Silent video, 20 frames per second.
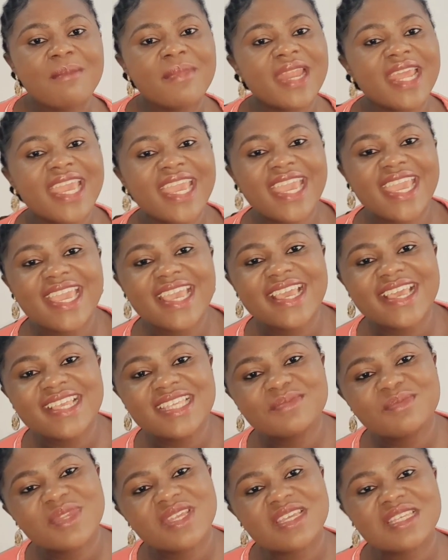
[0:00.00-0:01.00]

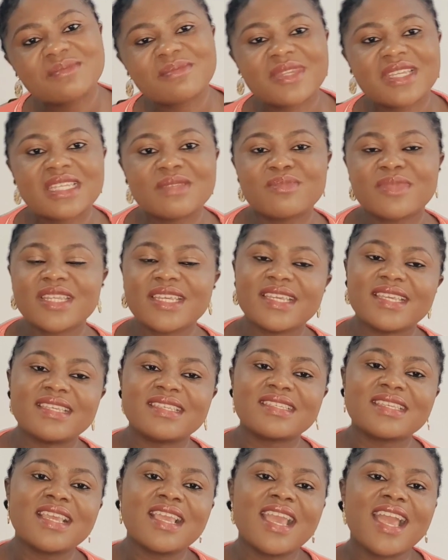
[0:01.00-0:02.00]
please, please, please,
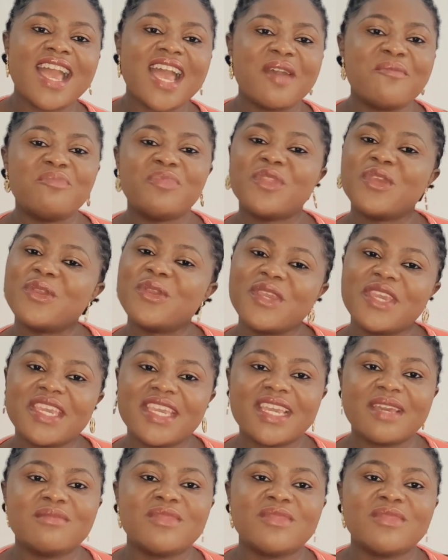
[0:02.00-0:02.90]
please. I'm new here.